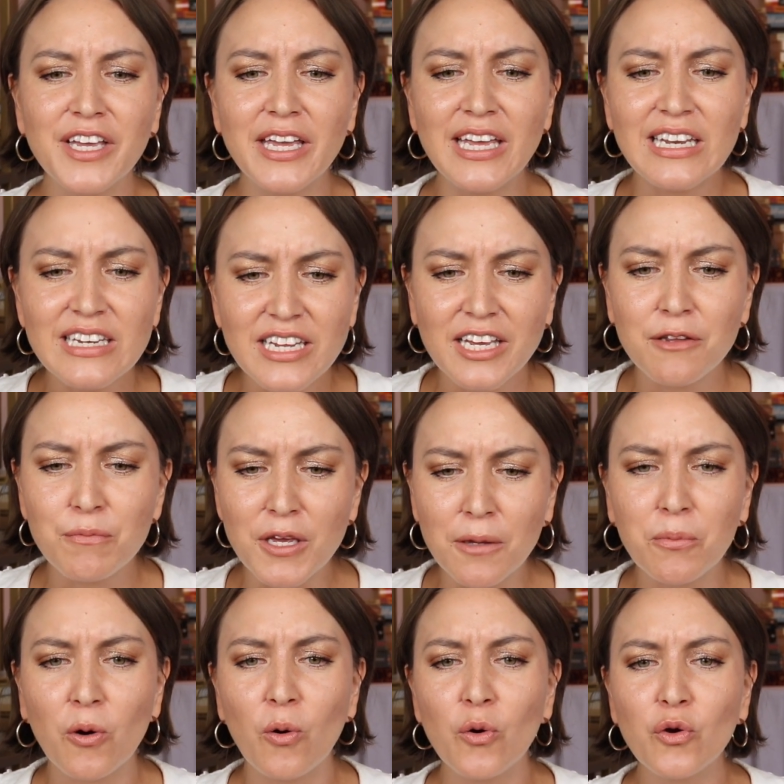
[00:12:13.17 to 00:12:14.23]
Indian
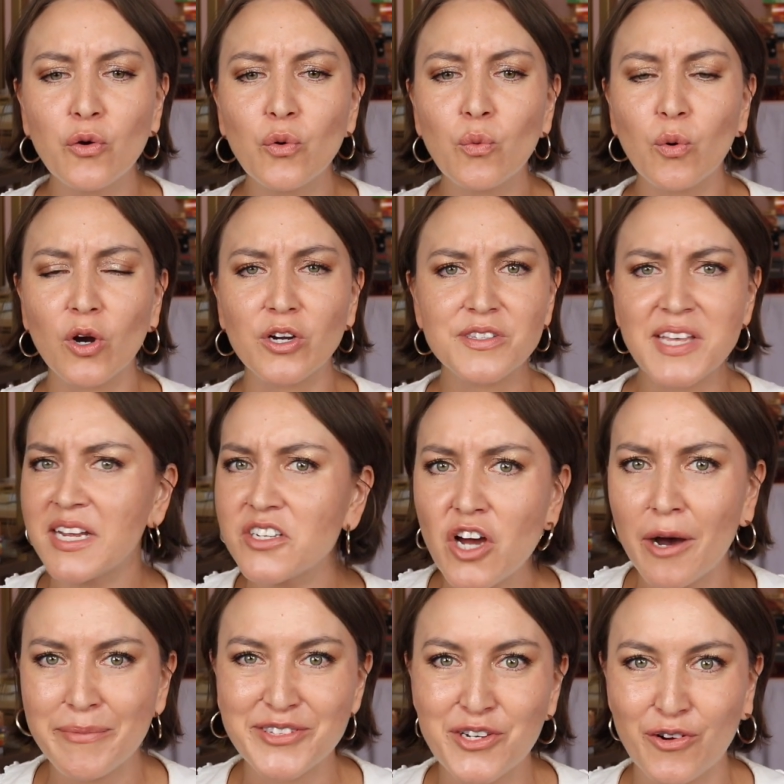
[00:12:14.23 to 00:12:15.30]
people who were St.
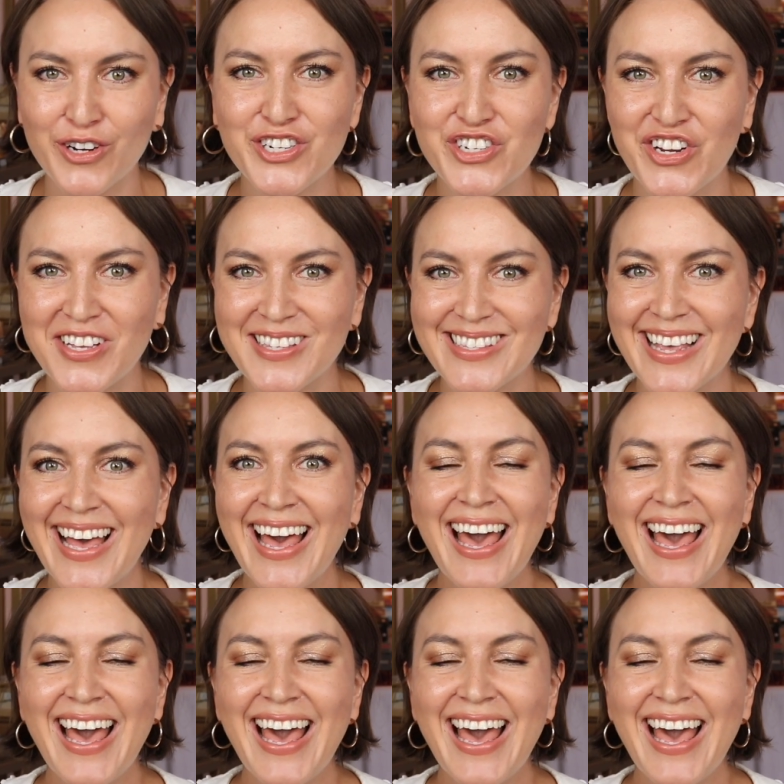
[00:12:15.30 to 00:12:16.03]
Thomas Christians.